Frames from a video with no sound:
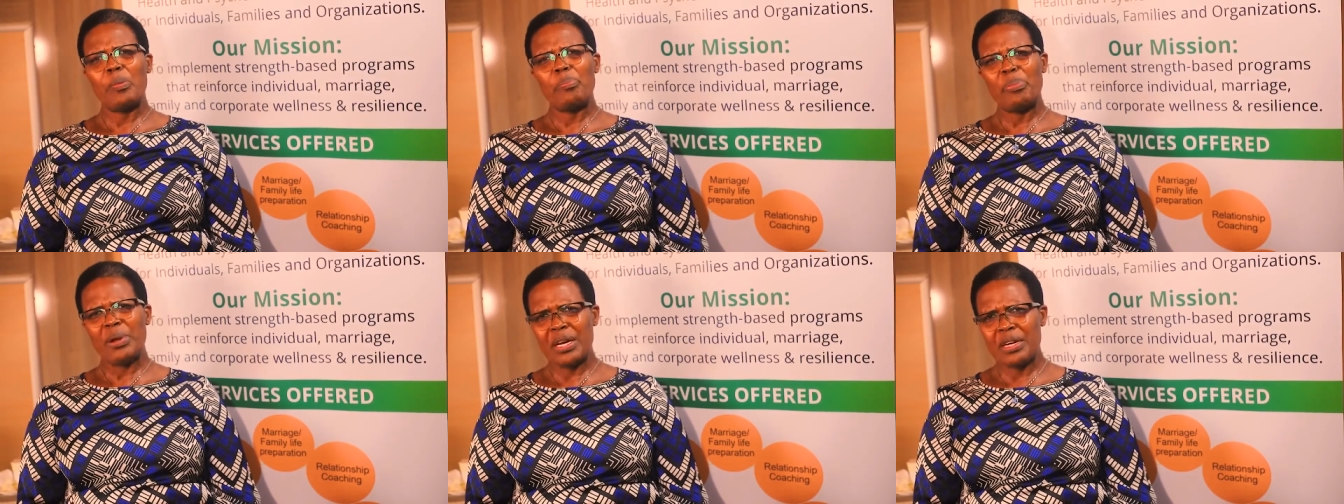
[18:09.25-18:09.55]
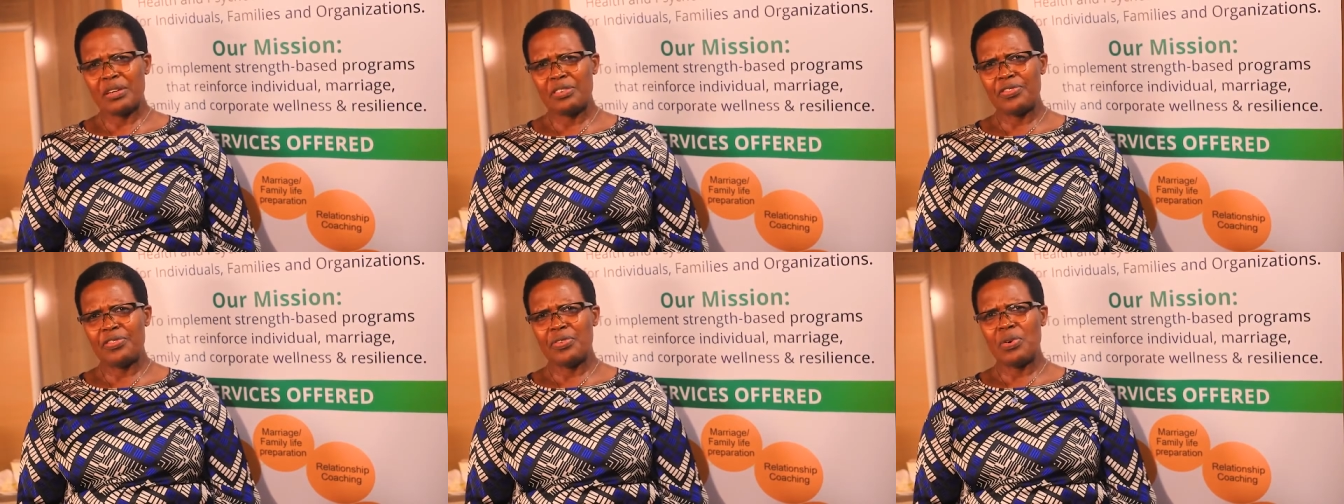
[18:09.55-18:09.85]

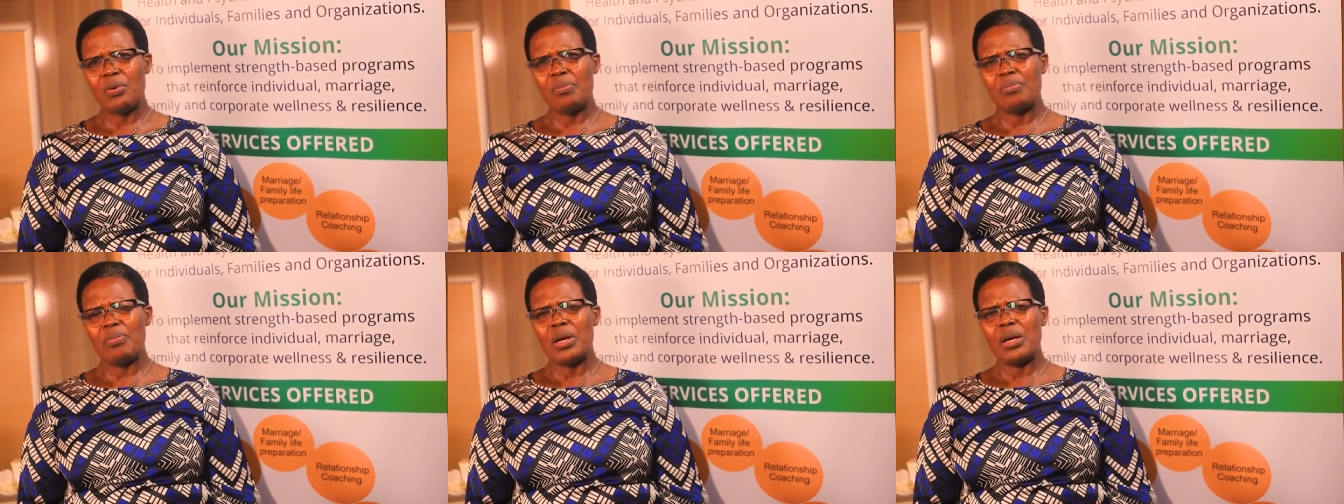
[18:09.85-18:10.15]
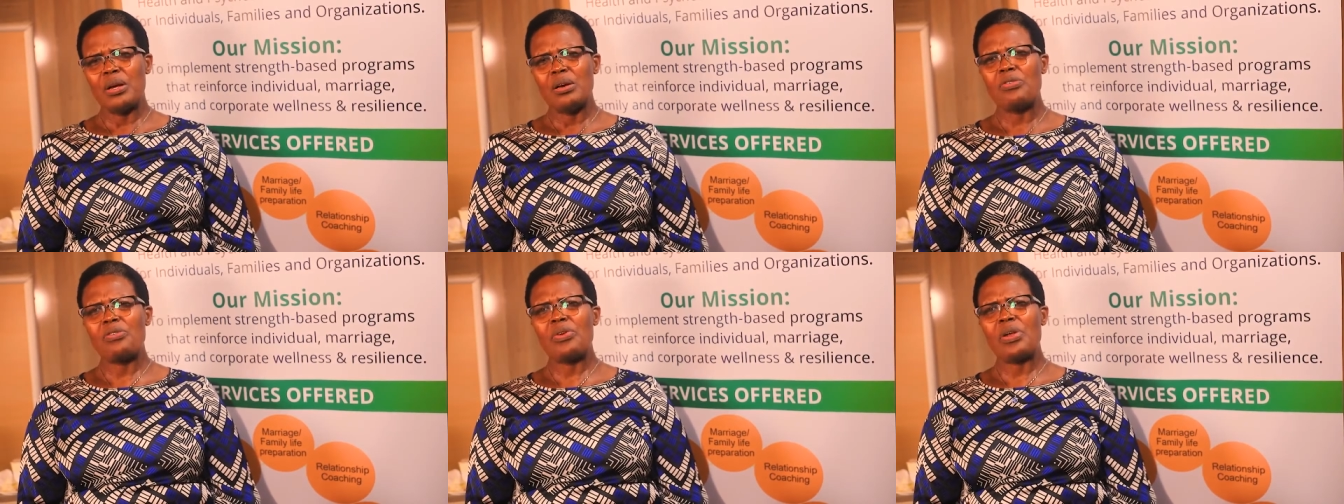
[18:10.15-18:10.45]
platform
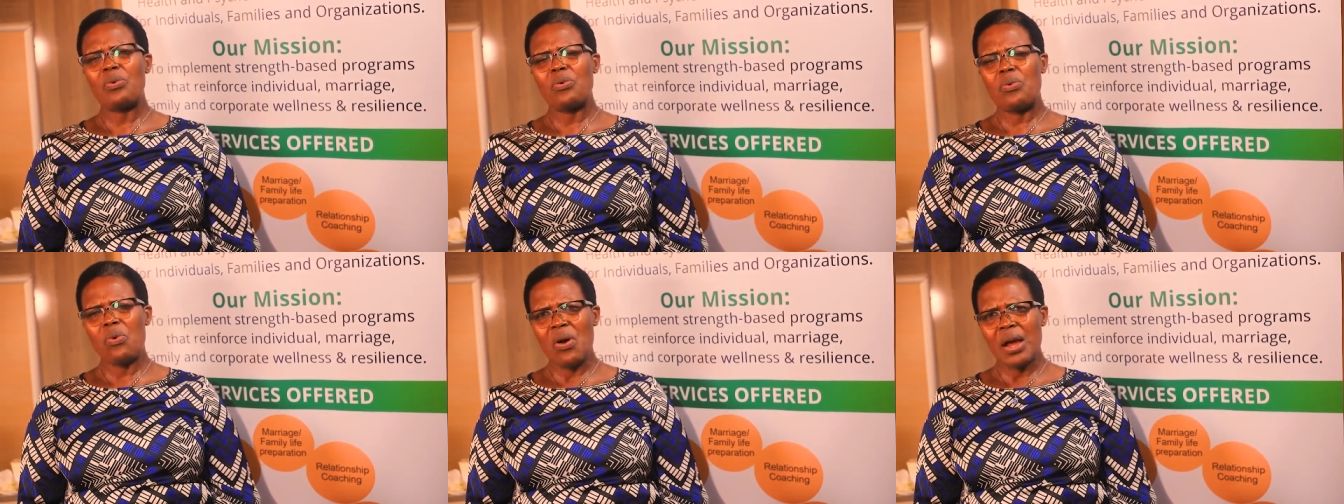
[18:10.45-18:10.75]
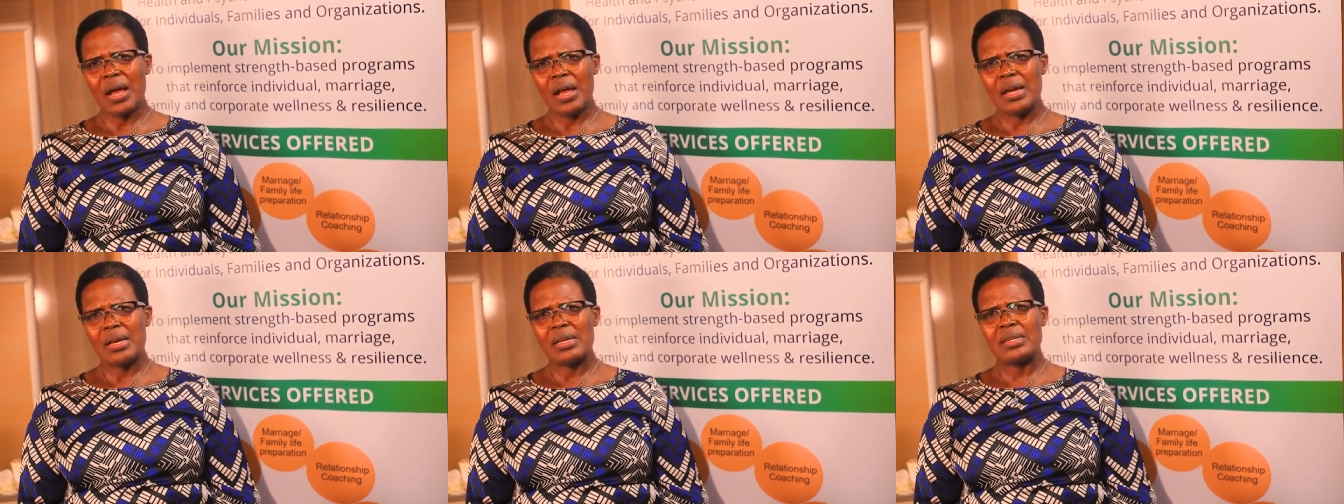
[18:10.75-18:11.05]

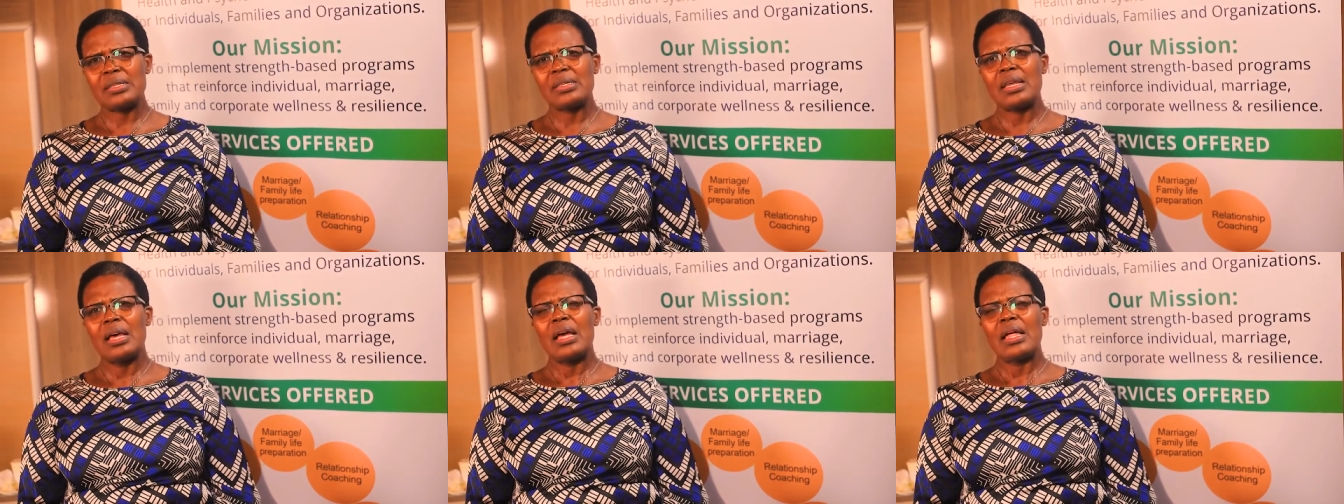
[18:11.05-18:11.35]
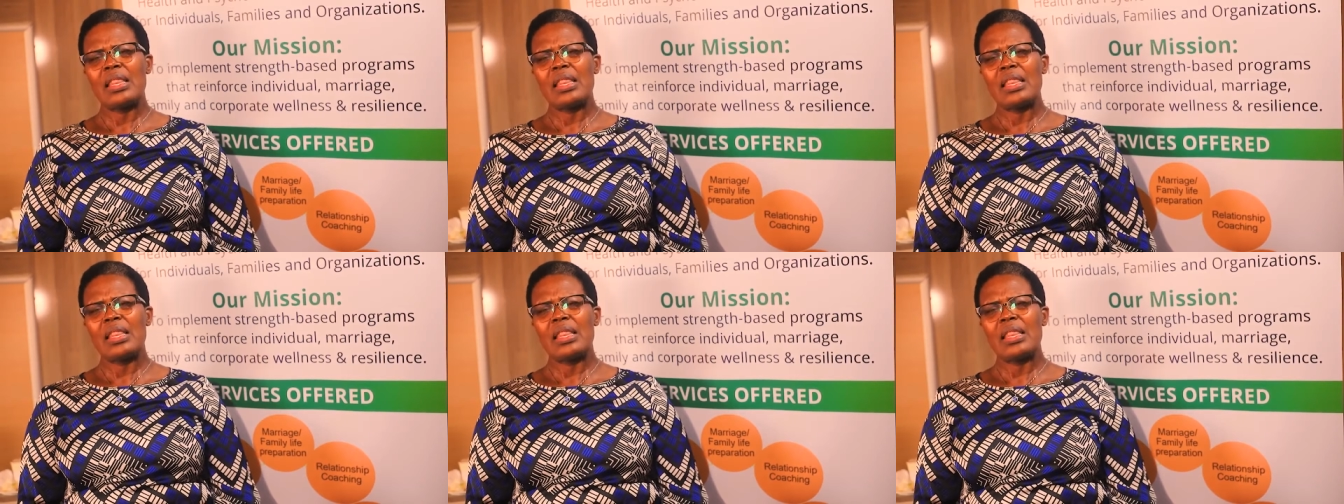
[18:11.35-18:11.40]
requires